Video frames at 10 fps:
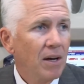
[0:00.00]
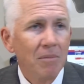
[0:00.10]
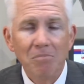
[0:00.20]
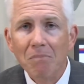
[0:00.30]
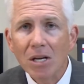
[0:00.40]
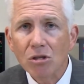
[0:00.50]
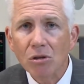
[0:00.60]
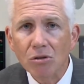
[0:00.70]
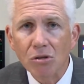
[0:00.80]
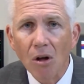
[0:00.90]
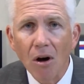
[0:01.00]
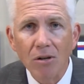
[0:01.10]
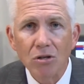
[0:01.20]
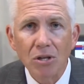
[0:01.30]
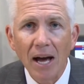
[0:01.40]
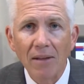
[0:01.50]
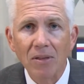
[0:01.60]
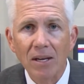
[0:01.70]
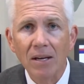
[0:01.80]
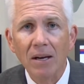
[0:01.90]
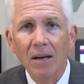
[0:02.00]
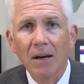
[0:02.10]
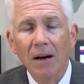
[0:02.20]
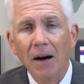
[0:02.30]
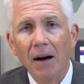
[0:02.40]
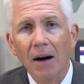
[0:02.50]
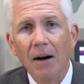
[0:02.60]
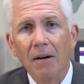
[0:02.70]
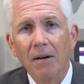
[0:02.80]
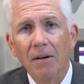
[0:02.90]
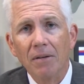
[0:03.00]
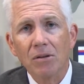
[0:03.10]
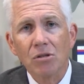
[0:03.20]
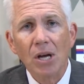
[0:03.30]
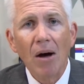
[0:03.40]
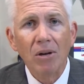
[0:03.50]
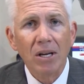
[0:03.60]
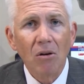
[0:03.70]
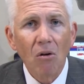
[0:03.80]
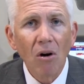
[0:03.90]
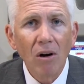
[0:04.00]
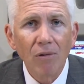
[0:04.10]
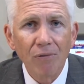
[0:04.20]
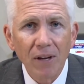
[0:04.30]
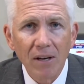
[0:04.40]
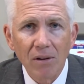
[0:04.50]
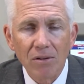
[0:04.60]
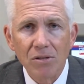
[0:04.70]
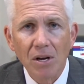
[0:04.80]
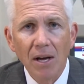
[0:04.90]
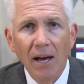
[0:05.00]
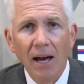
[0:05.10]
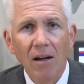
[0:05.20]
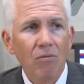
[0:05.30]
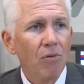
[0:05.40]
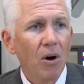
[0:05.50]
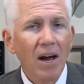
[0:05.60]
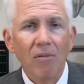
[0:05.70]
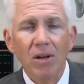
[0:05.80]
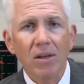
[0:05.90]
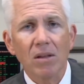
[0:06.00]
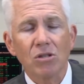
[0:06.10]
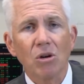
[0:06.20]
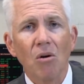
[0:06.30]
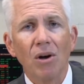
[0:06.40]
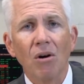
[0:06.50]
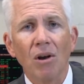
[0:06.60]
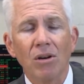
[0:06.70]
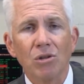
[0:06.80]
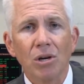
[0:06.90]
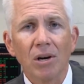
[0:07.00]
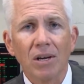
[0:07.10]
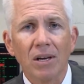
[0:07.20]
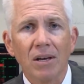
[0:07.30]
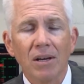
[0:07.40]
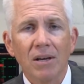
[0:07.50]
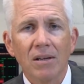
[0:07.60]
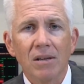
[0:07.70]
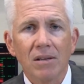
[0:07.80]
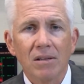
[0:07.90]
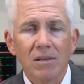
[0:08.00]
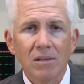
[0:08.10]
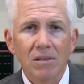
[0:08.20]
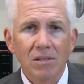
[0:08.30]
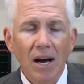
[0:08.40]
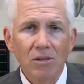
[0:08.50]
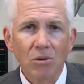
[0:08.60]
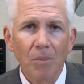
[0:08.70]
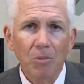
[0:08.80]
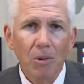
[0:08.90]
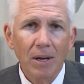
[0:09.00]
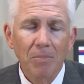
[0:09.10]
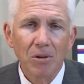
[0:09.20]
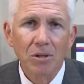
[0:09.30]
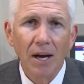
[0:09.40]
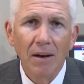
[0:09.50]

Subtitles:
missiles launched at the Saudi oil fields and for everything that's going on in Turkey, stocks are up 20%.